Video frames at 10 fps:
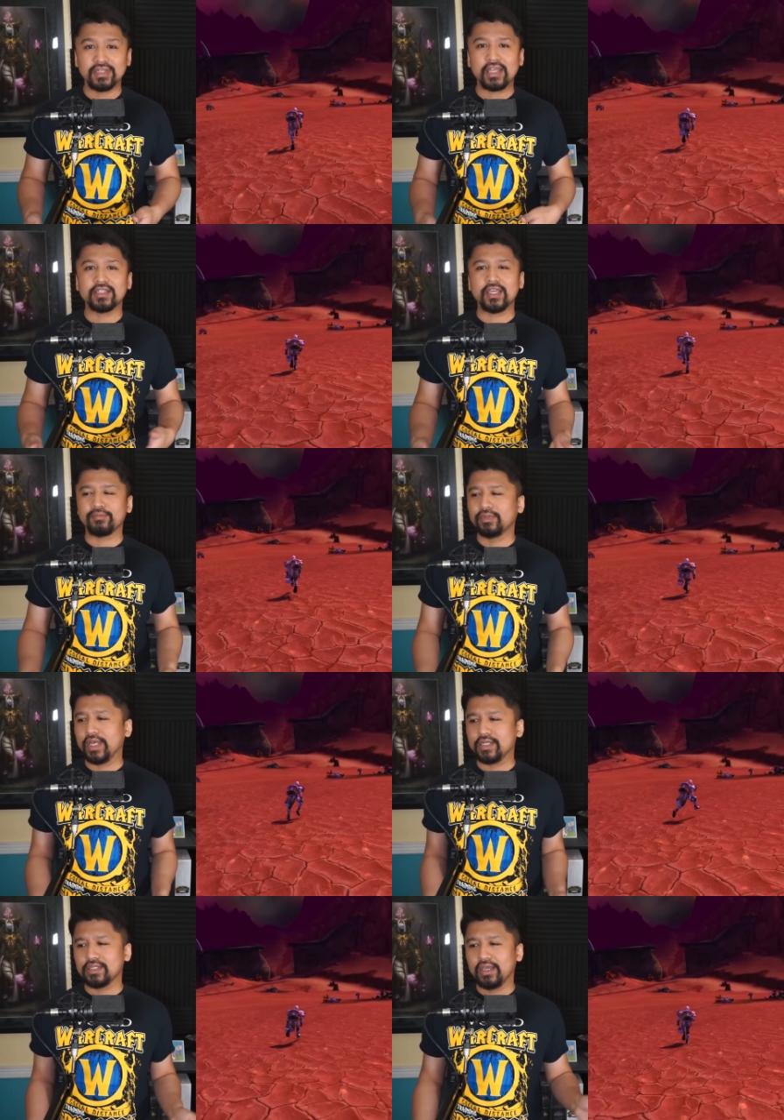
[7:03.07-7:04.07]
that take
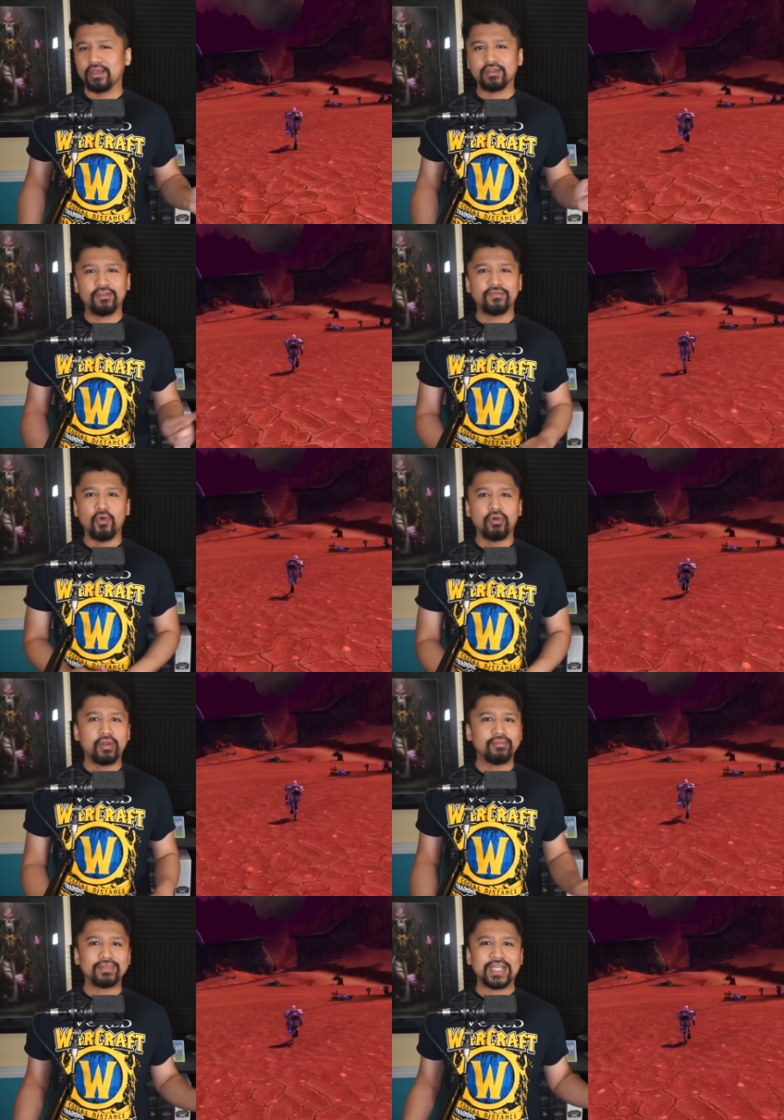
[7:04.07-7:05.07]
place in
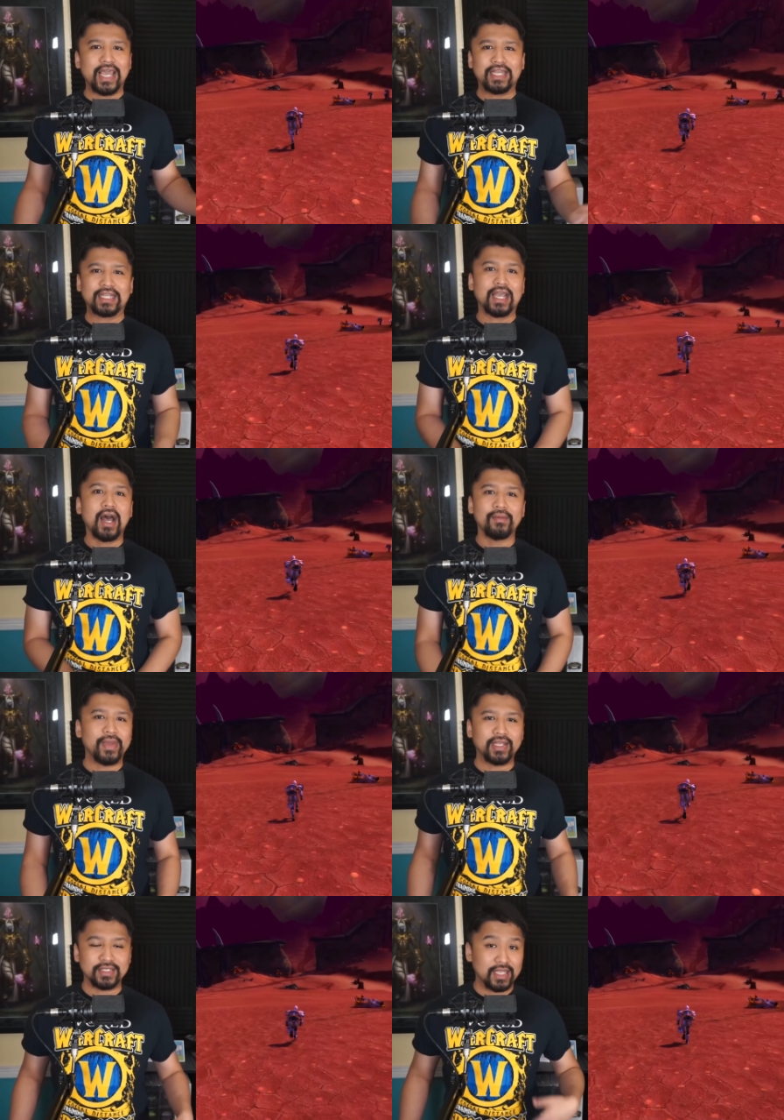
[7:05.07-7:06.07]
forums and
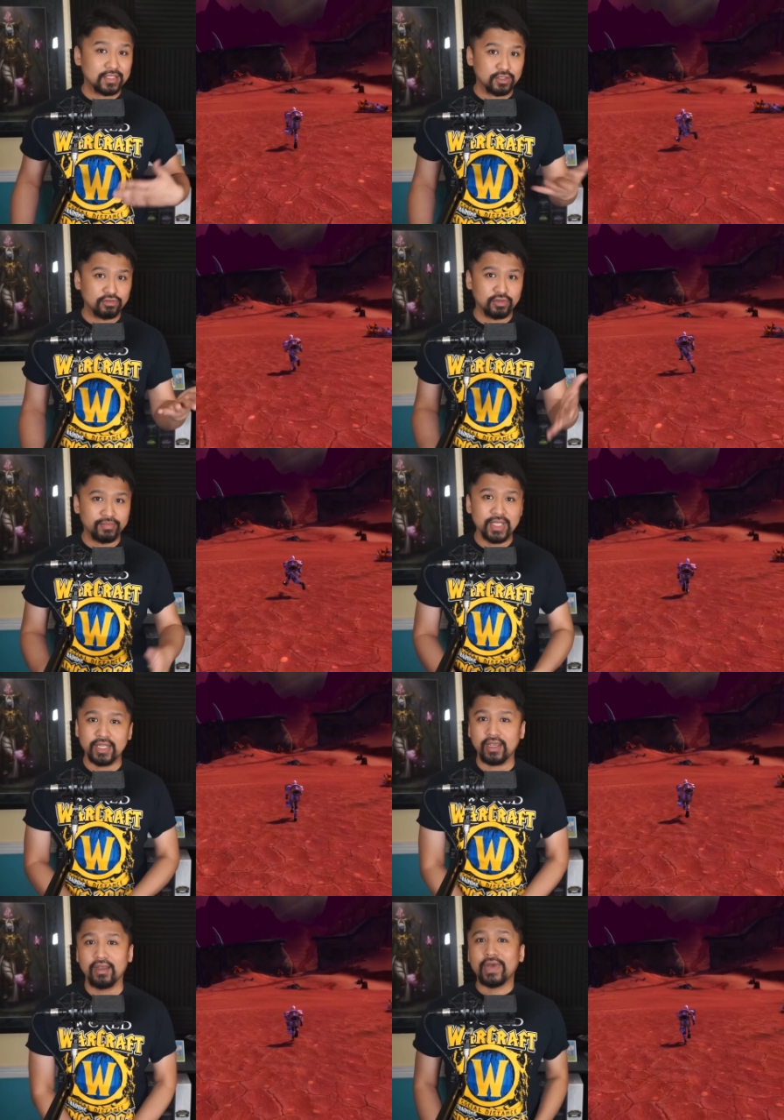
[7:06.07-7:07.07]
comment and social
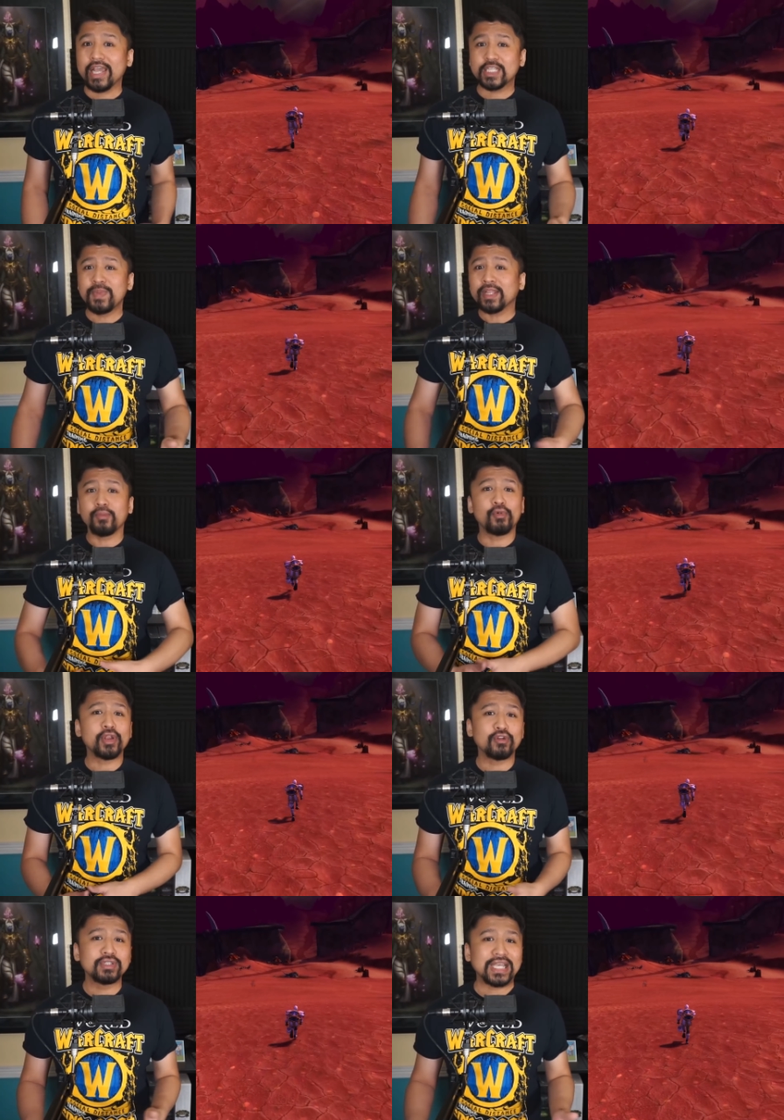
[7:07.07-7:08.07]
media. I expect the
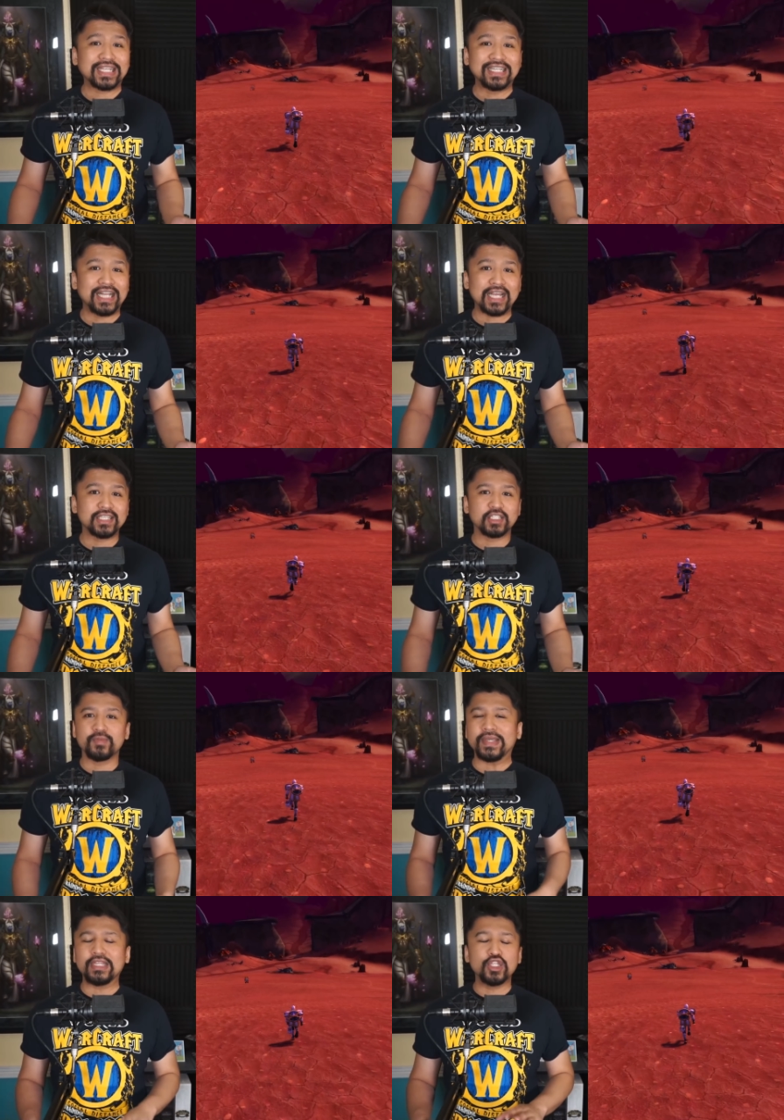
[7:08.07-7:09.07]
Burning Crusade Classic
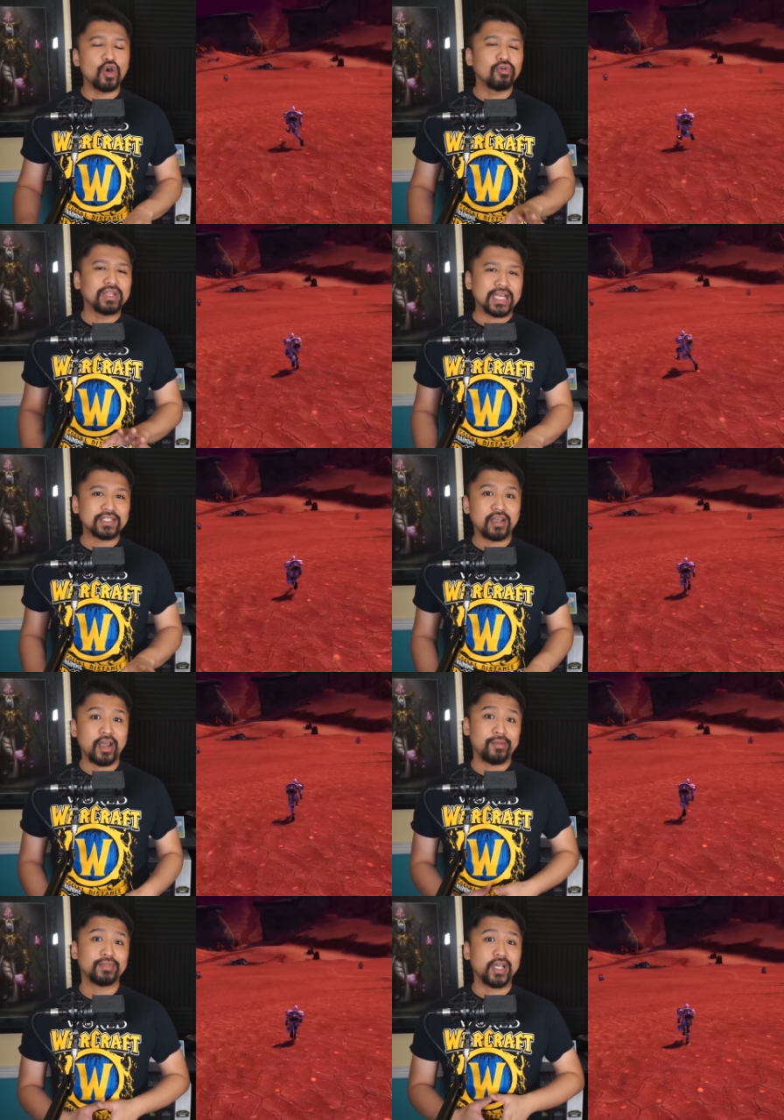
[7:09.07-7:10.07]
to be no less
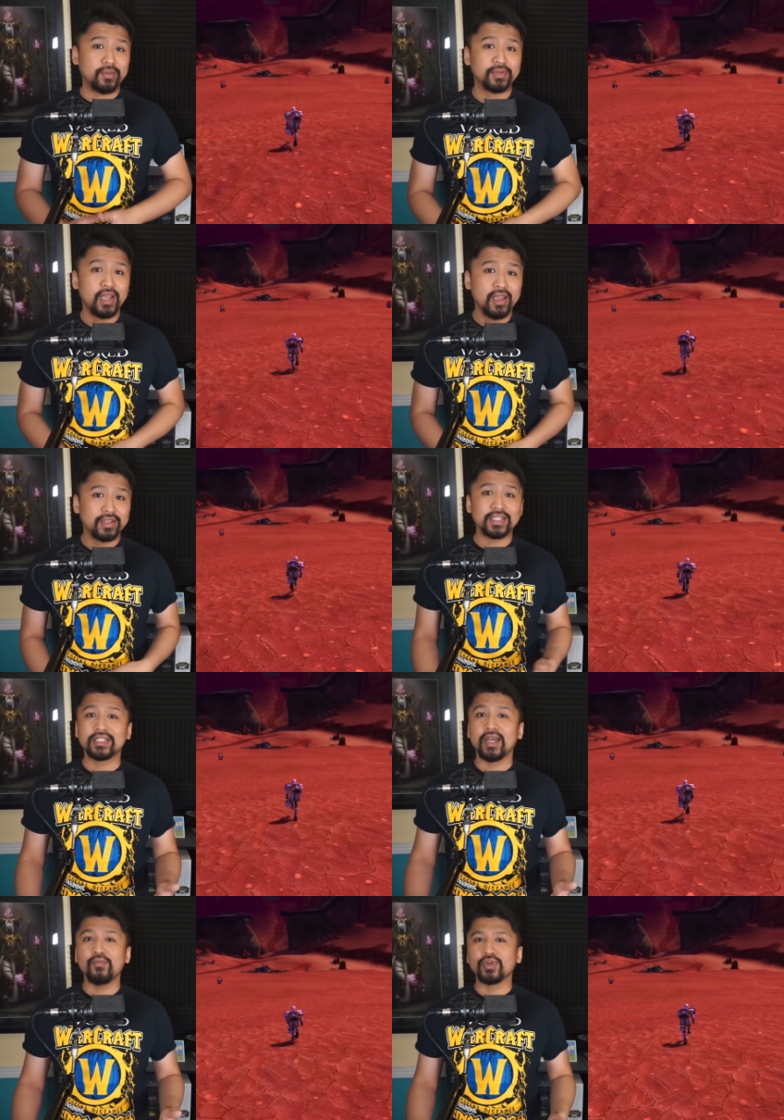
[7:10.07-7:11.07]
hyped up, this
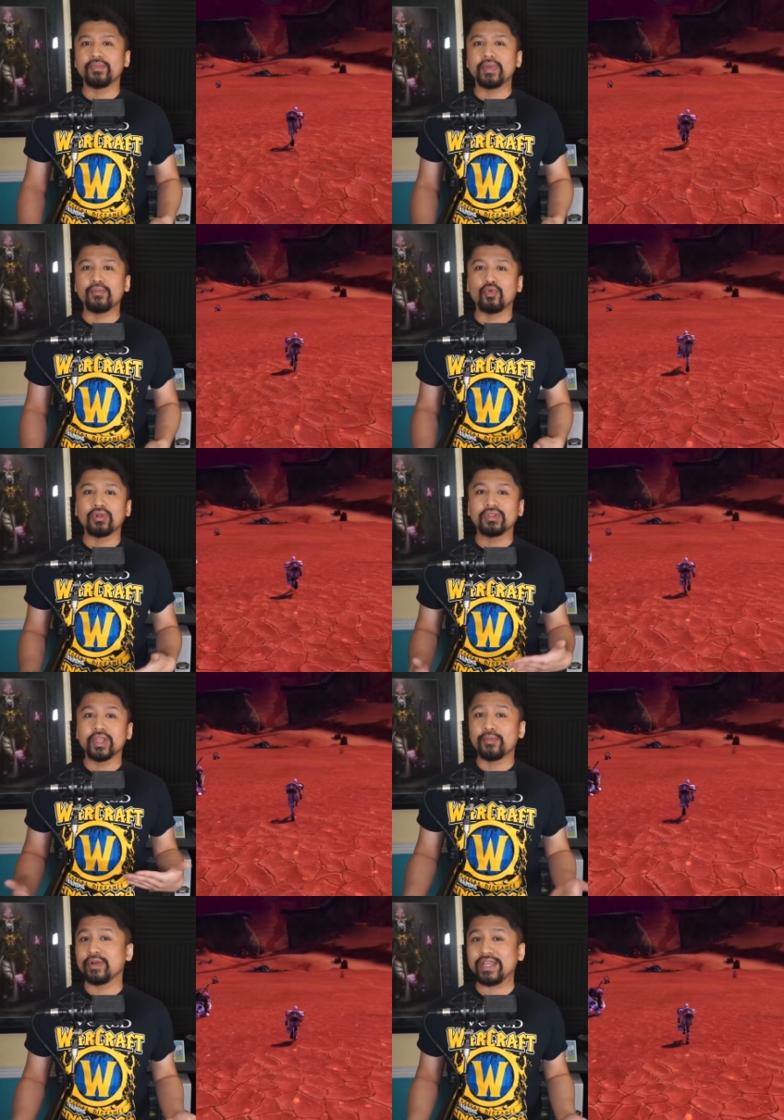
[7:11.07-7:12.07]
time with a bit more
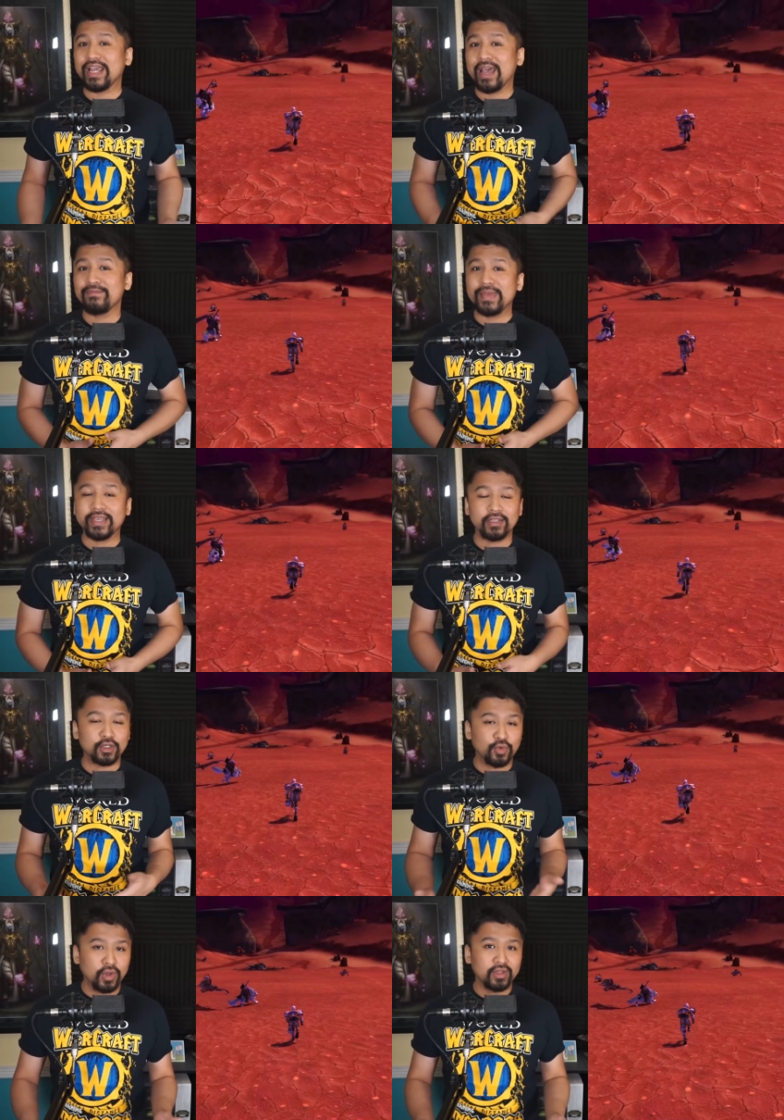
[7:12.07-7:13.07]
liberty at making
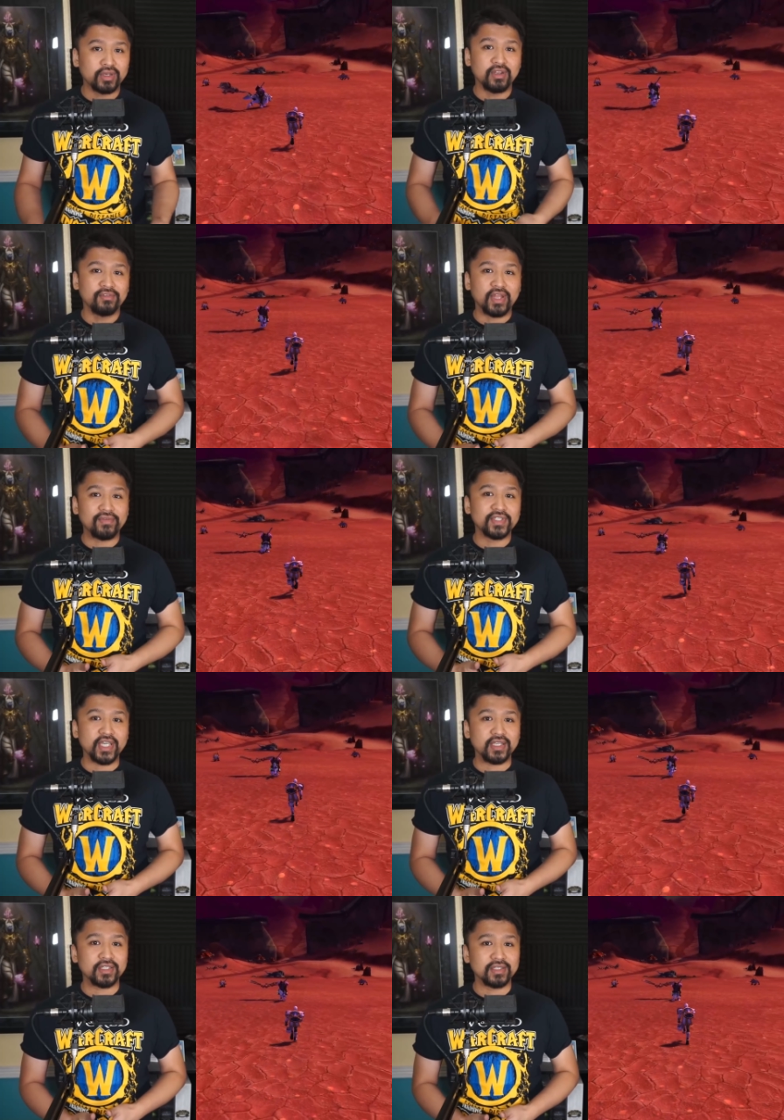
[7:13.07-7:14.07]
quality of life
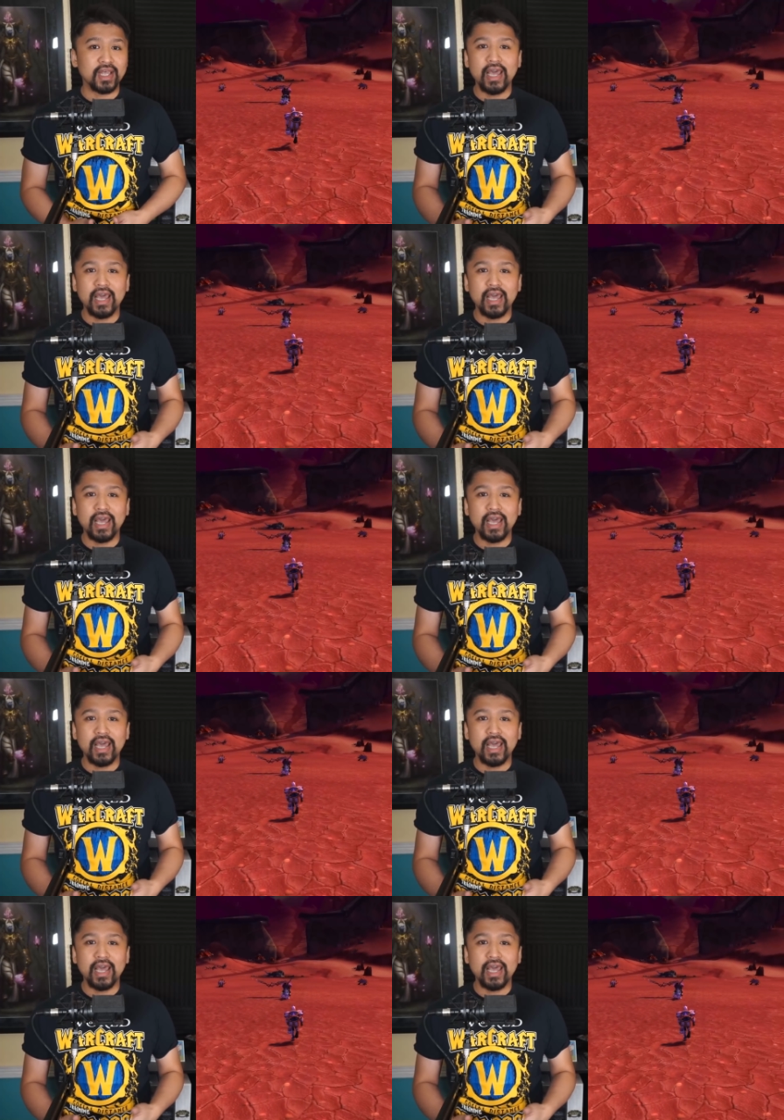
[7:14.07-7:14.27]
changes